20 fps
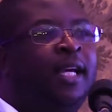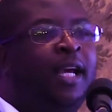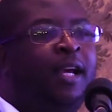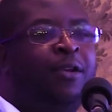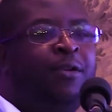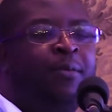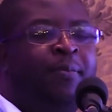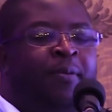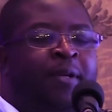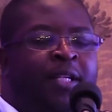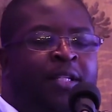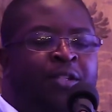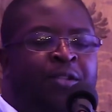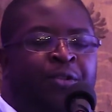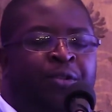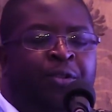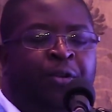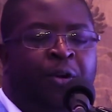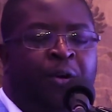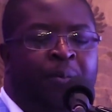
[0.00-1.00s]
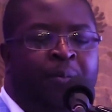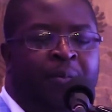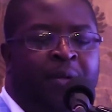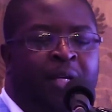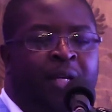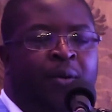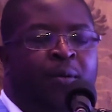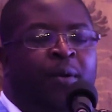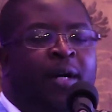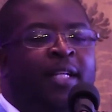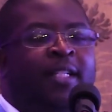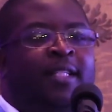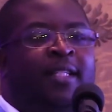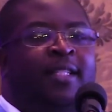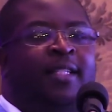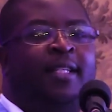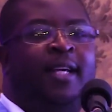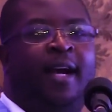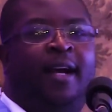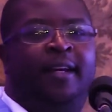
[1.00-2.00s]
Can you please show me what is
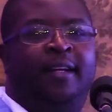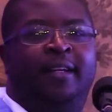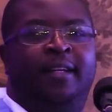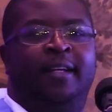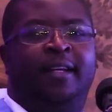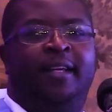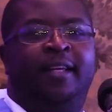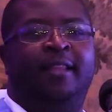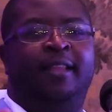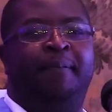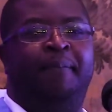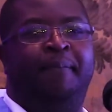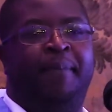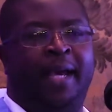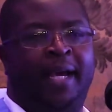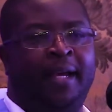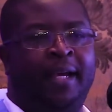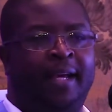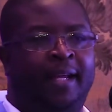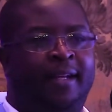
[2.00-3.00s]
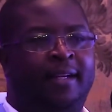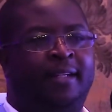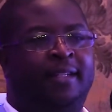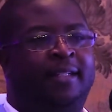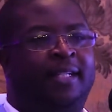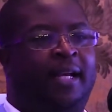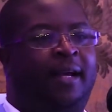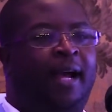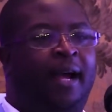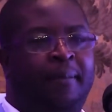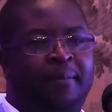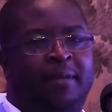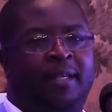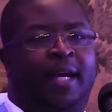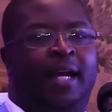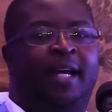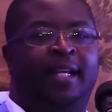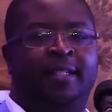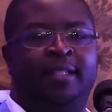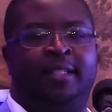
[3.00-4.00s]
done in the backend? I'm
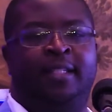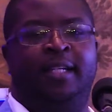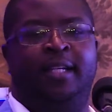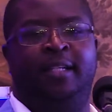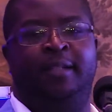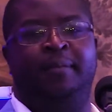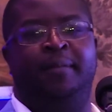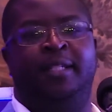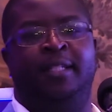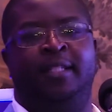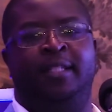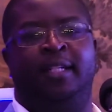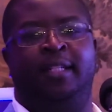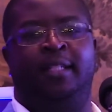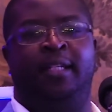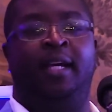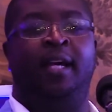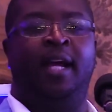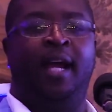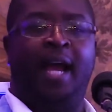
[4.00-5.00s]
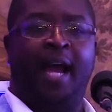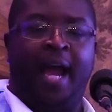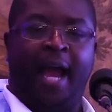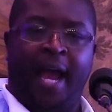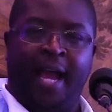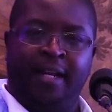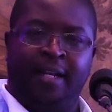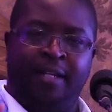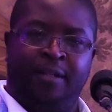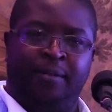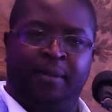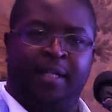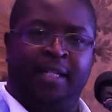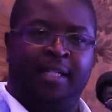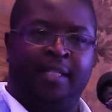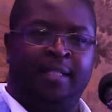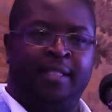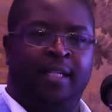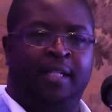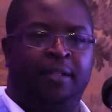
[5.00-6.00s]
the IT administrator. I need to
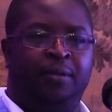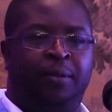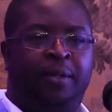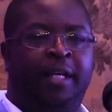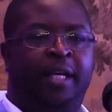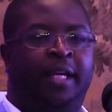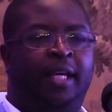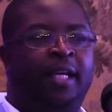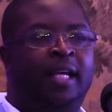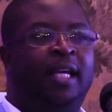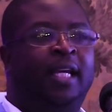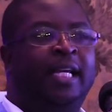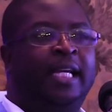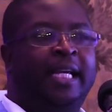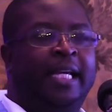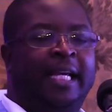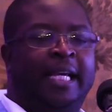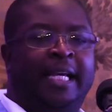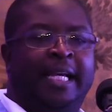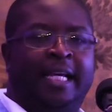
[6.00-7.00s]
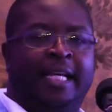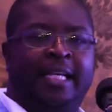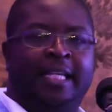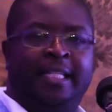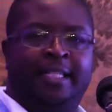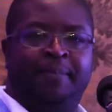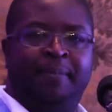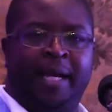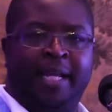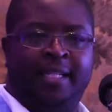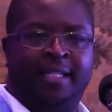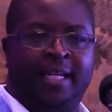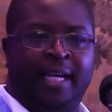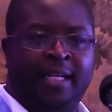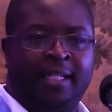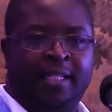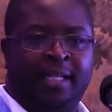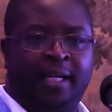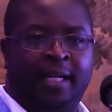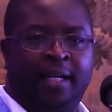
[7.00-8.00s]
understand, okay, is my
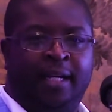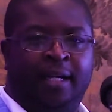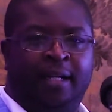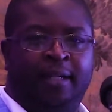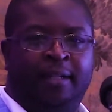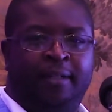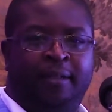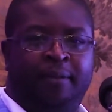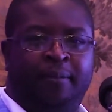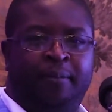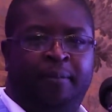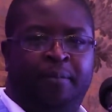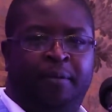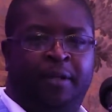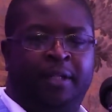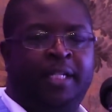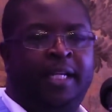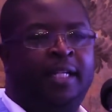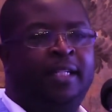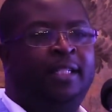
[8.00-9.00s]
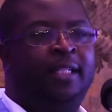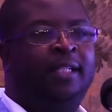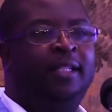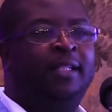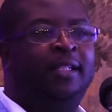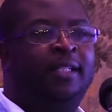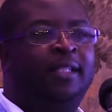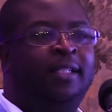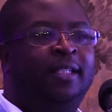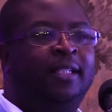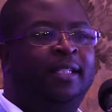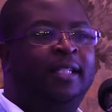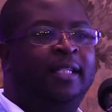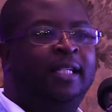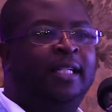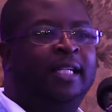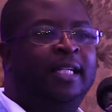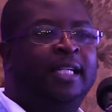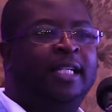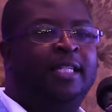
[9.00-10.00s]
data protected?
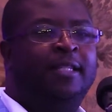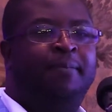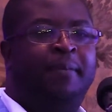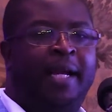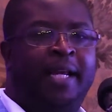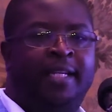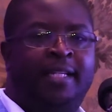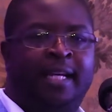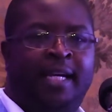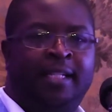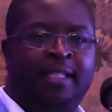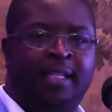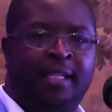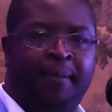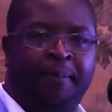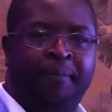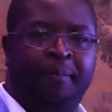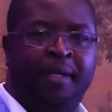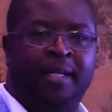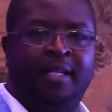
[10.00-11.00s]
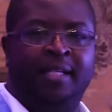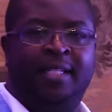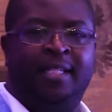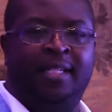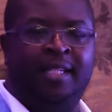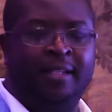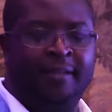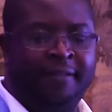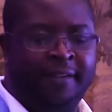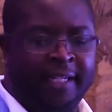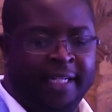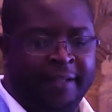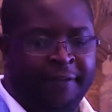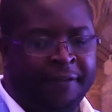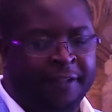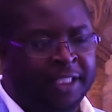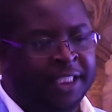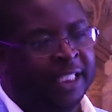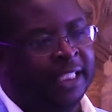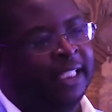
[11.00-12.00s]
Is my data being delivered
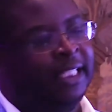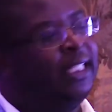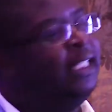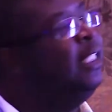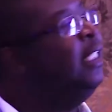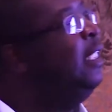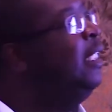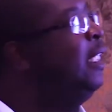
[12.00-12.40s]
efficiently?